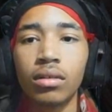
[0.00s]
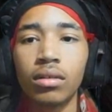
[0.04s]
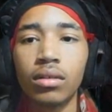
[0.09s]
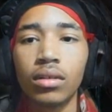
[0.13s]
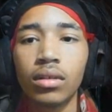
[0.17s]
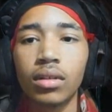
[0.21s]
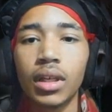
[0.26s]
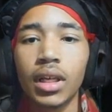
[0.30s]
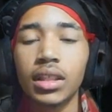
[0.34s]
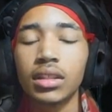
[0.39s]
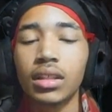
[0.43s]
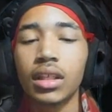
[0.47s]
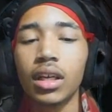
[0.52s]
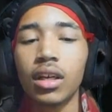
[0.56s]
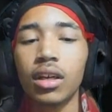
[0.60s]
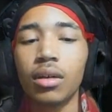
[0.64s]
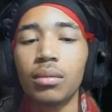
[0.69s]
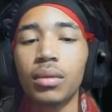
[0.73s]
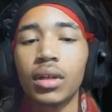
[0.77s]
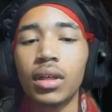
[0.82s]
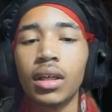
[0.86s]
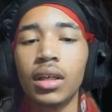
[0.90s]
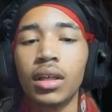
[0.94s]
That's scary.
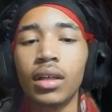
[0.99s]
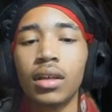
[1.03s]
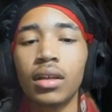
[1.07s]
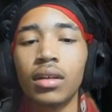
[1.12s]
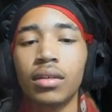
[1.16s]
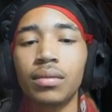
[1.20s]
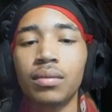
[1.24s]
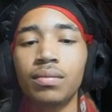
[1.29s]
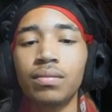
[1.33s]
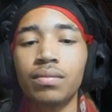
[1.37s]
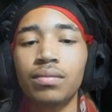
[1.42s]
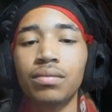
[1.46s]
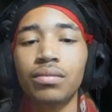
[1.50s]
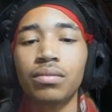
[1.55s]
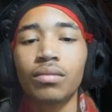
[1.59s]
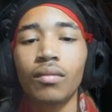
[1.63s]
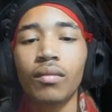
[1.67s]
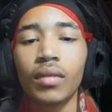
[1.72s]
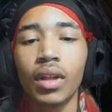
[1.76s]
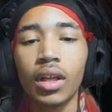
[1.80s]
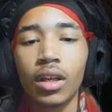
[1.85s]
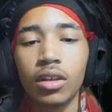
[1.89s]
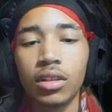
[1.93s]

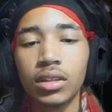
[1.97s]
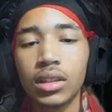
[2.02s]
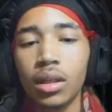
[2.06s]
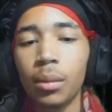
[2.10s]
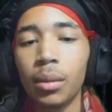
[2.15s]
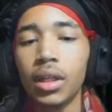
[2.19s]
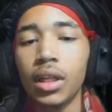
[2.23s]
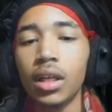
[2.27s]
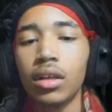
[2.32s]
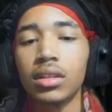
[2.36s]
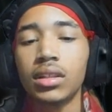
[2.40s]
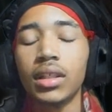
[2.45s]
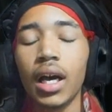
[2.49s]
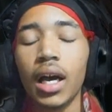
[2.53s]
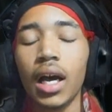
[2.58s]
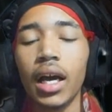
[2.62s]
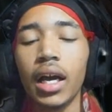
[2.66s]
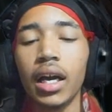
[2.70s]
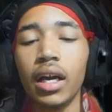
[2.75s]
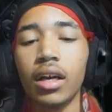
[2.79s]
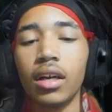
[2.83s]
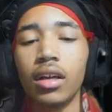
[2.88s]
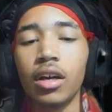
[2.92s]
You seem a little
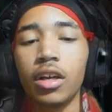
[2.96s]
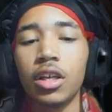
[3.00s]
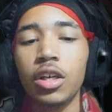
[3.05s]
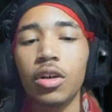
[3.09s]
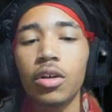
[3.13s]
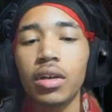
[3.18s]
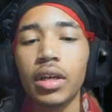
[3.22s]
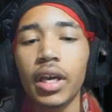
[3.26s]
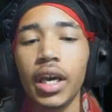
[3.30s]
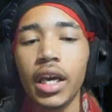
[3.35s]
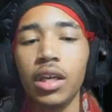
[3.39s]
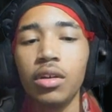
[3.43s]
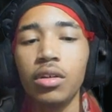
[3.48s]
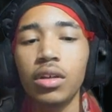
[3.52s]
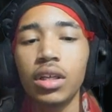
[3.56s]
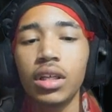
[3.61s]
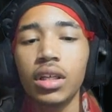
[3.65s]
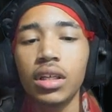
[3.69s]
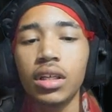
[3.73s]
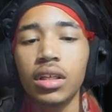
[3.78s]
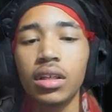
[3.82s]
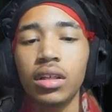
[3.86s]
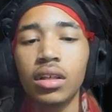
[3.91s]
tired. Are you okay,
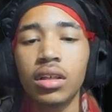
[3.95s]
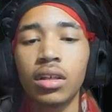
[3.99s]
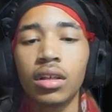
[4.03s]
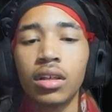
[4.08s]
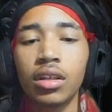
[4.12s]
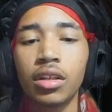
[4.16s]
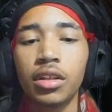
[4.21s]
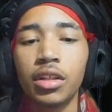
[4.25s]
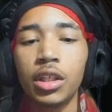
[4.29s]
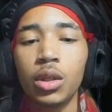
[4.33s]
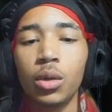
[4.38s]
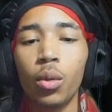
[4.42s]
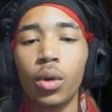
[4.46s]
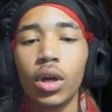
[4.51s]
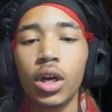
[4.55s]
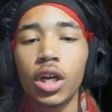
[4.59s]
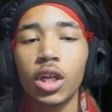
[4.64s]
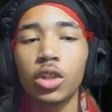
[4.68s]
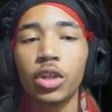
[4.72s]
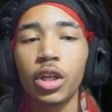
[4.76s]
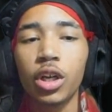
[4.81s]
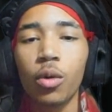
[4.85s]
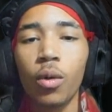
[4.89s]
Yuka? Do you want to
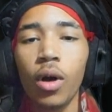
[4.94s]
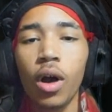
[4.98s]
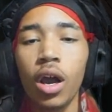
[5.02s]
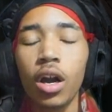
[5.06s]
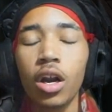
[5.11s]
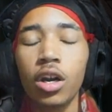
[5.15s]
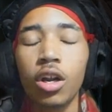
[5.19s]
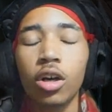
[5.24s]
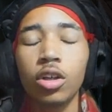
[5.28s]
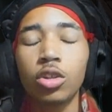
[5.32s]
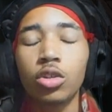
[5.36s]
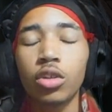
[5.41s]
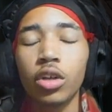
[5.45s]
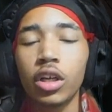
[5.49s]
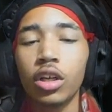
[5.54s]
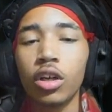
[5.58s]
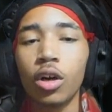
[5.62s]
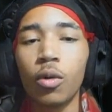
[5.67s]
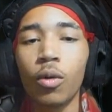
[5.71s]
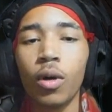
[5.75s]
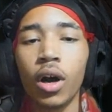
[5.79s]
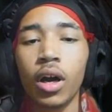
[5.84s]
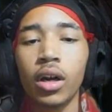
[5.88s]
drink of water? Don't drink no
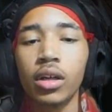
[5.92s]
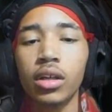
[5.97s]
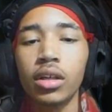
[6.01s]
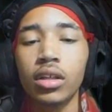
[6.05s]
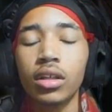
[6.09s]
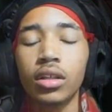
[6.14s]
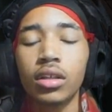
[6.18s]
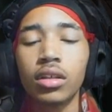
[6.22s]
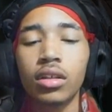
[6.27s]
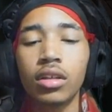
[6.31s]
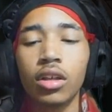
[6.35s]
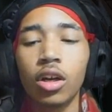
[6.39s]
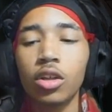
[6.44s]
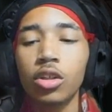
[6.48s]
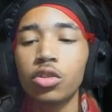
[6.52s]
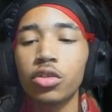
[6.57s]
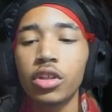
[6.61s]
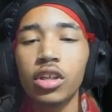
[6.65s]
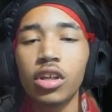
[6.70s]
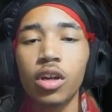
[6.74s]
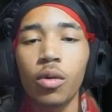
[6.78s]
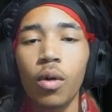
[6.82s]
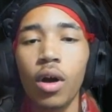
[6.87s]
water. Don't drink
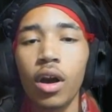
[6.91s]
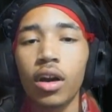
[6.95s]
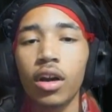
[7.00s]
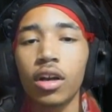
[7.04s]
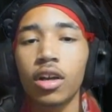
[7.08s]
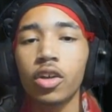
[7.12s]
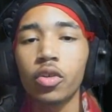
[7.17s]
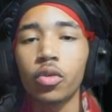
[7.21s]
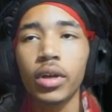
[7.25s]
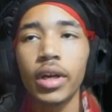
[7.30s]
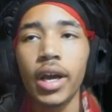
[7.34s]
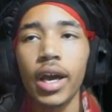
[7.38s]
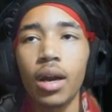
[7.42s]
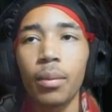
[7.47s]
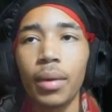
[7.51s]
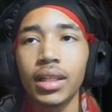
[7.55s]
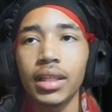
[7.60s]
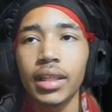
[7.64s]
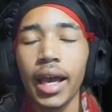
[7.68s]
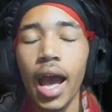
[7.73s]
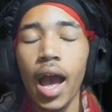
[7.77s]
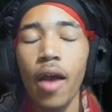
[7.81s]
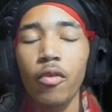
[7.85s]
no water, because we're not about
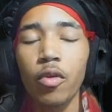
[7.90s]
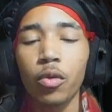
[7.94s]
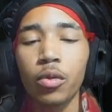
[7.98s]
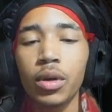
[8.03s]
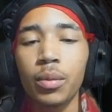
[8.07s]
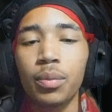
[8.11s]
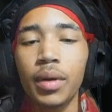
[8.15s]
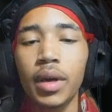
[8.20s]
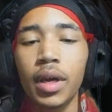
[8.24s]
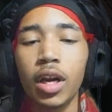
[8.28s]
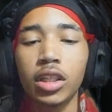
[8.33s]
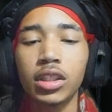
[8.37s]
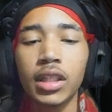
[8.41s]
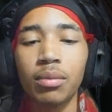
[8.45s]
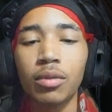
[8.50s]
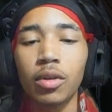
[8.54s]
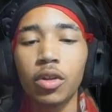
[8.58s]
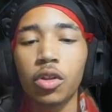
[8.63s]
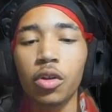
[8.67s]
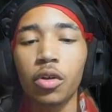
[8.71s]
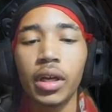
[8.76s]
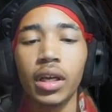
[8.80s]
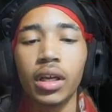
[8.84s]
to have a repeat of chapter
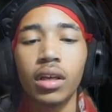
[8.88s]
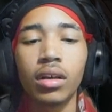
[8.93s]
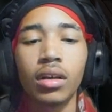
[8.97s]
3.